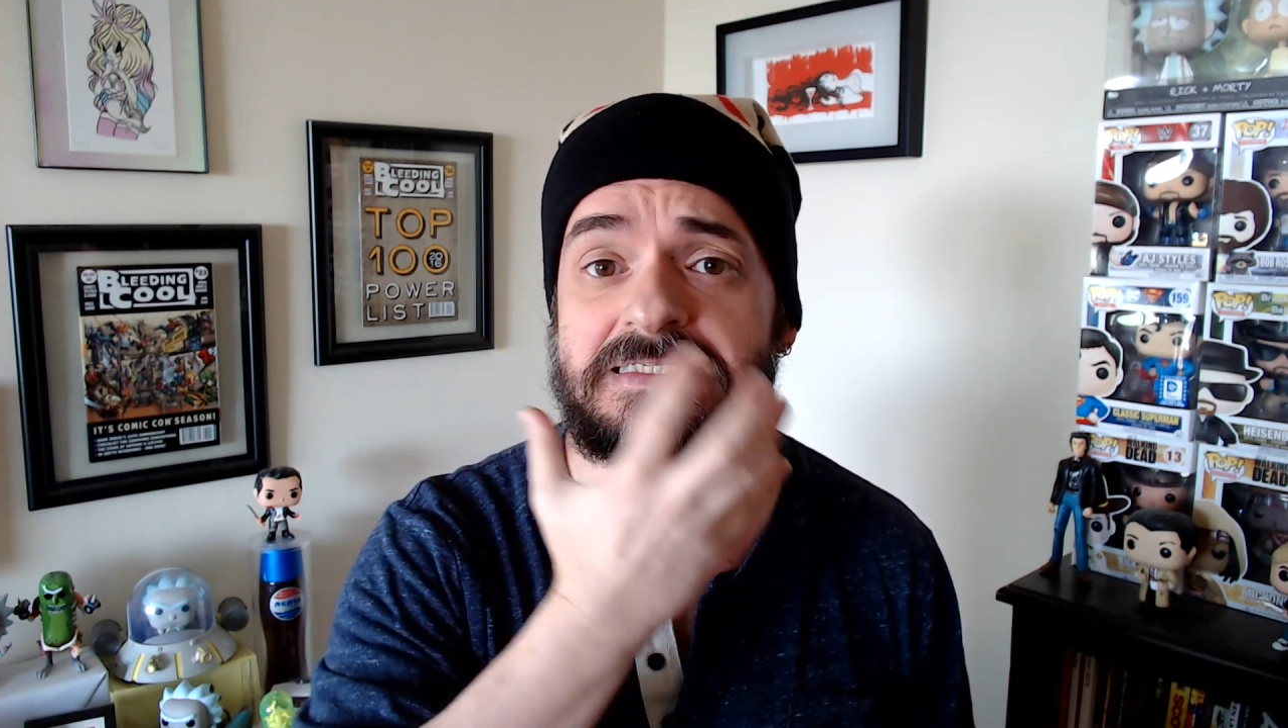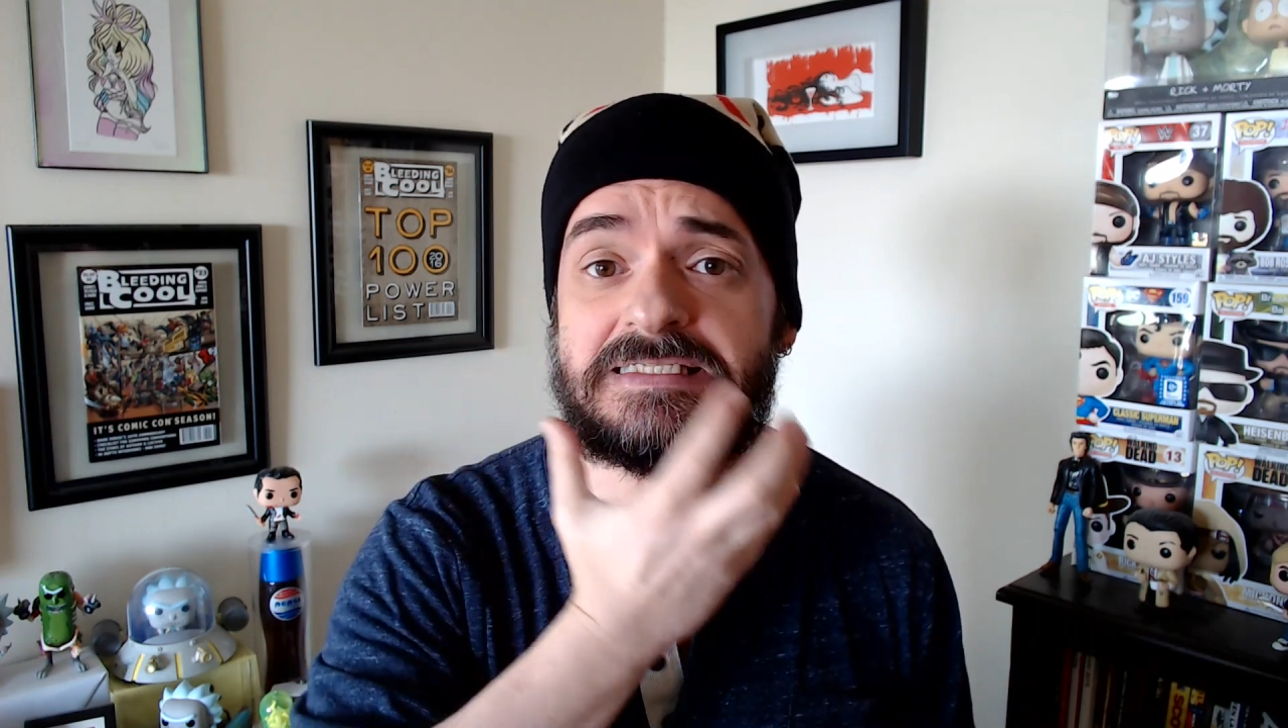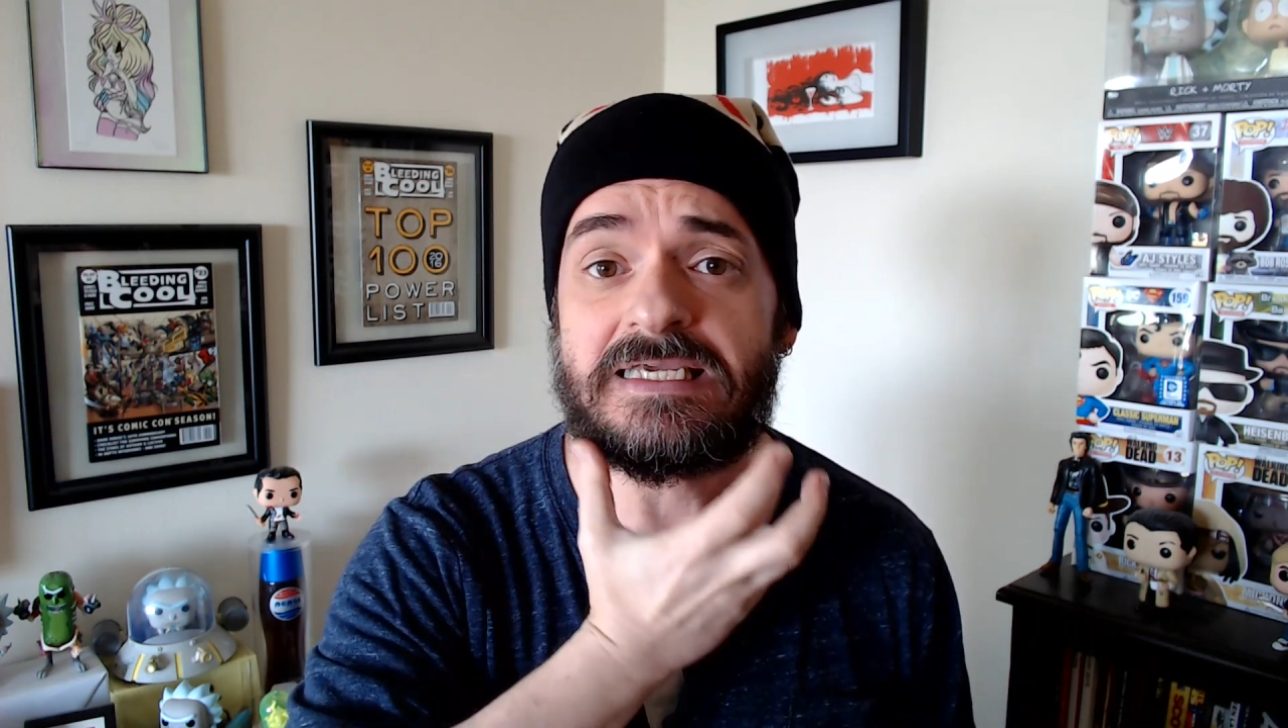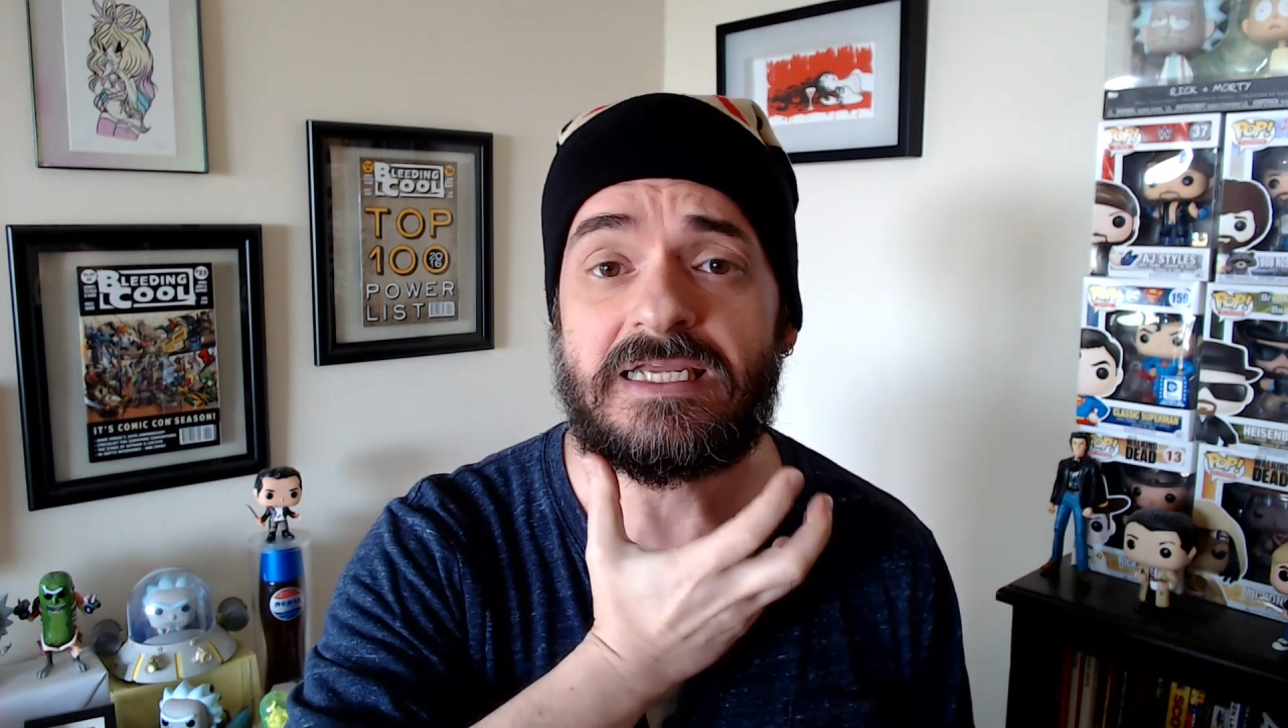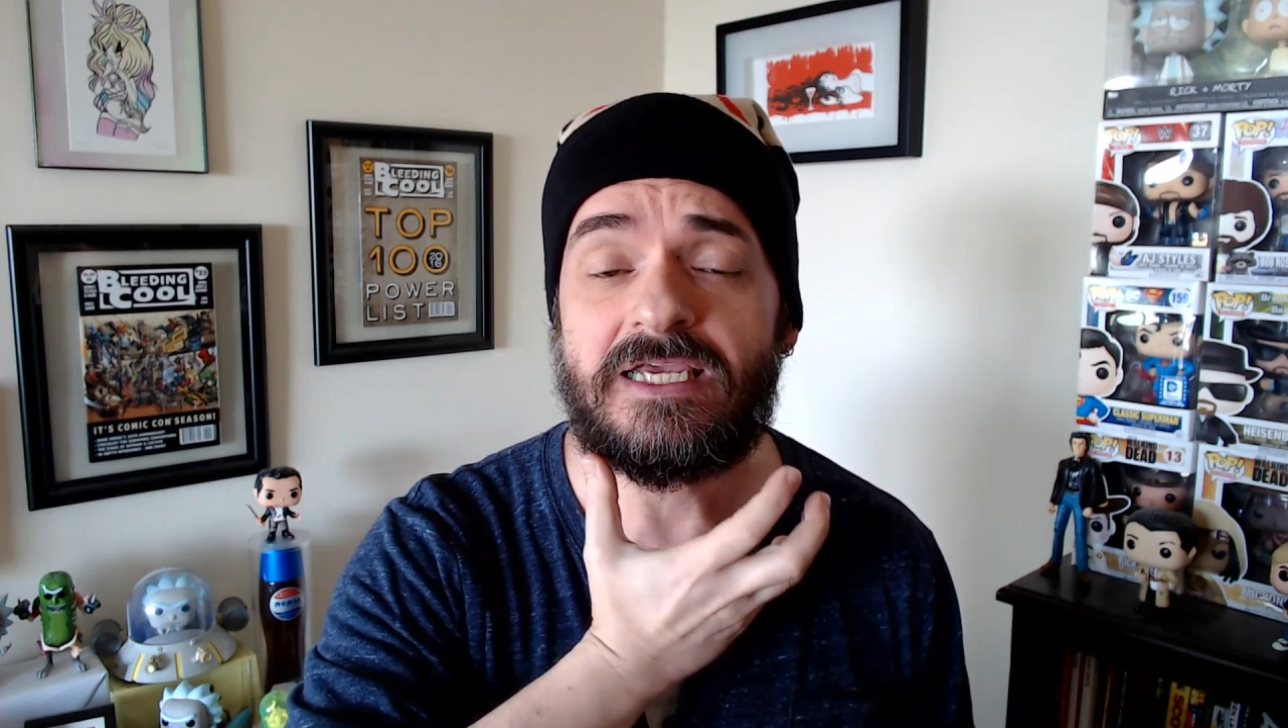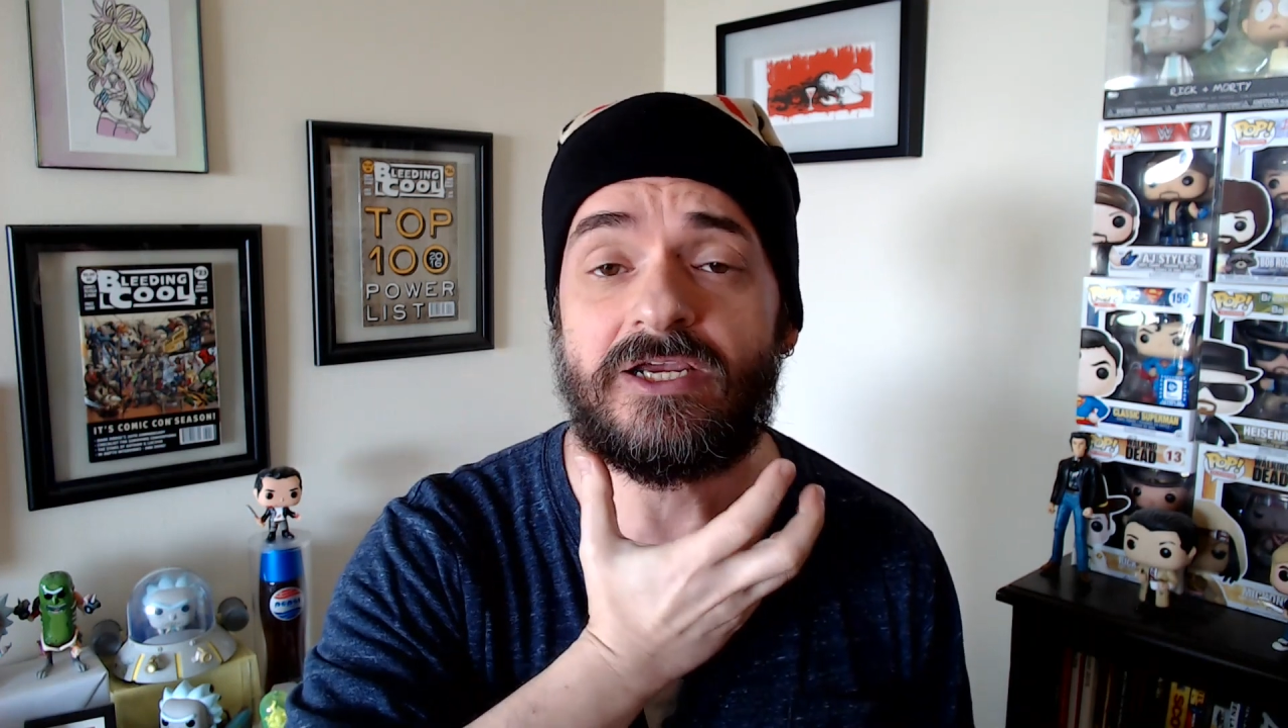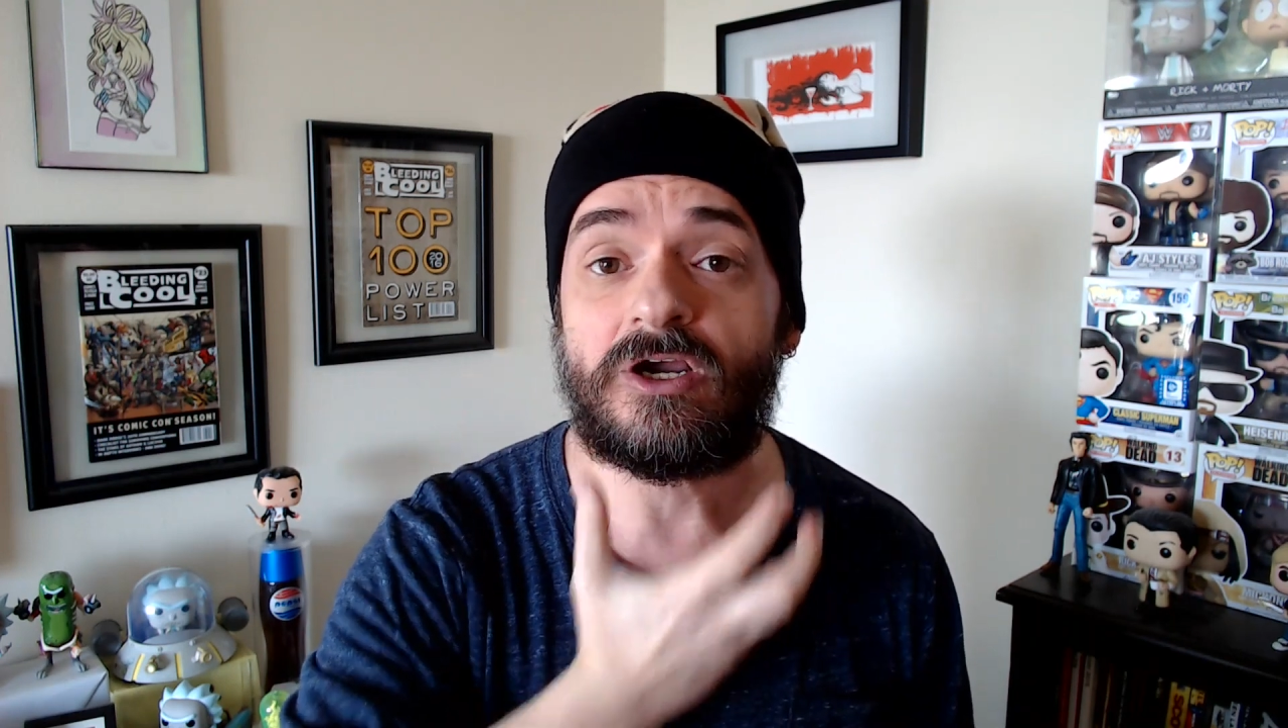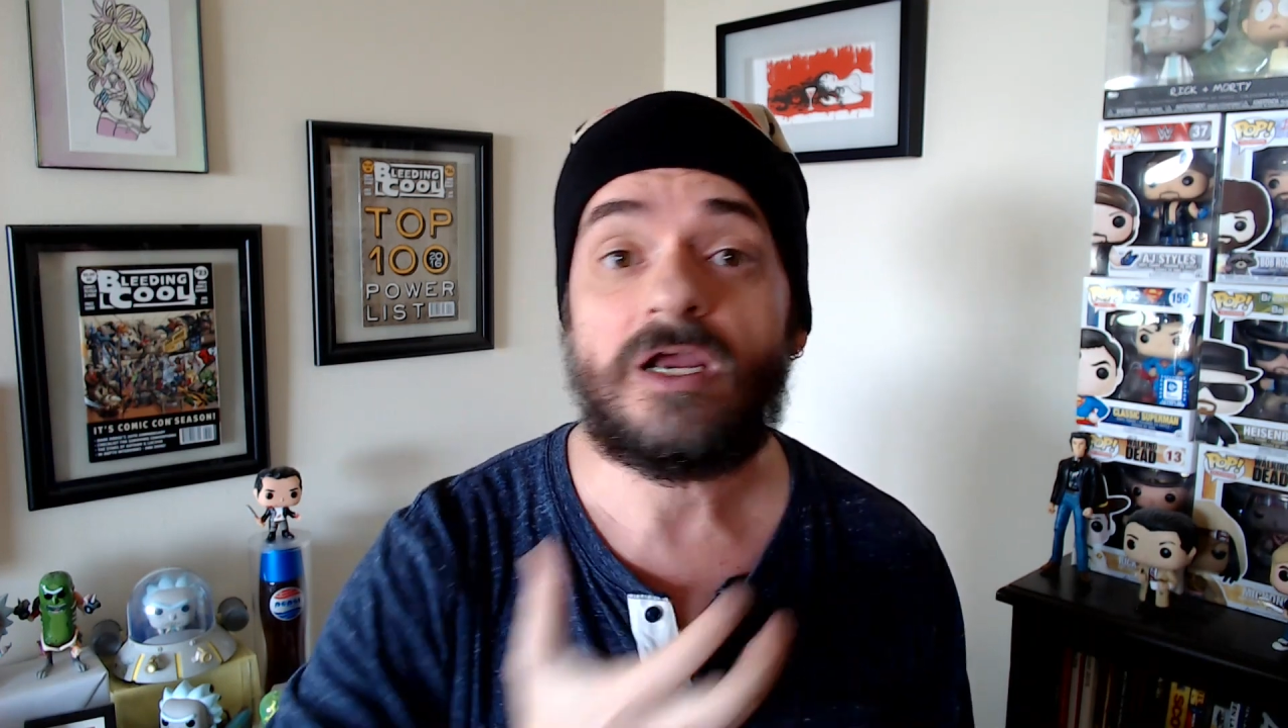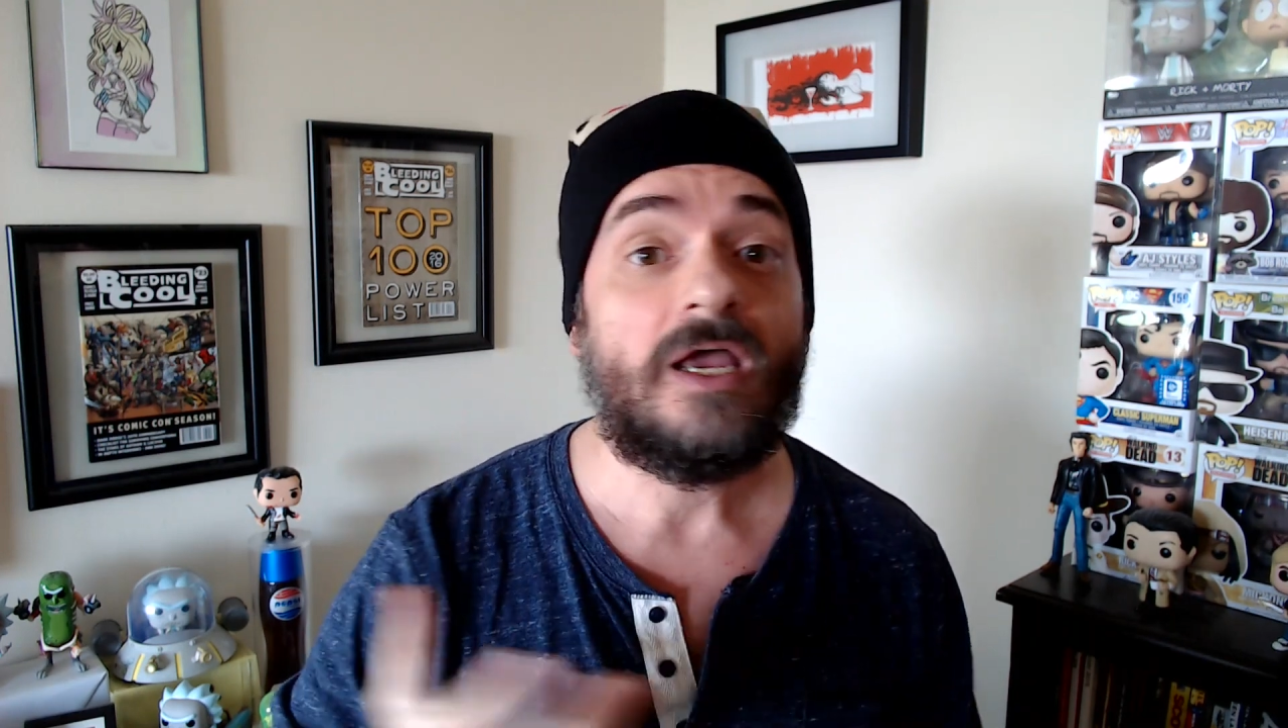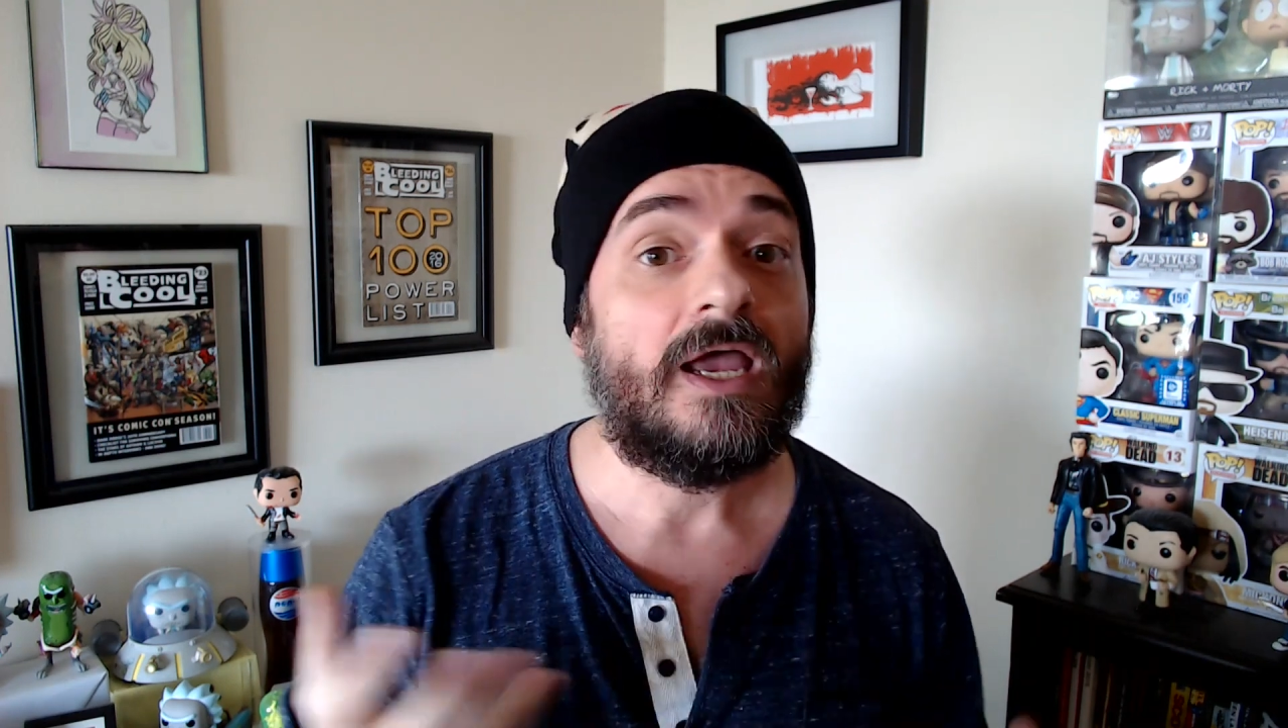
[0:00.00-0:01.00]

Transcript: see it here.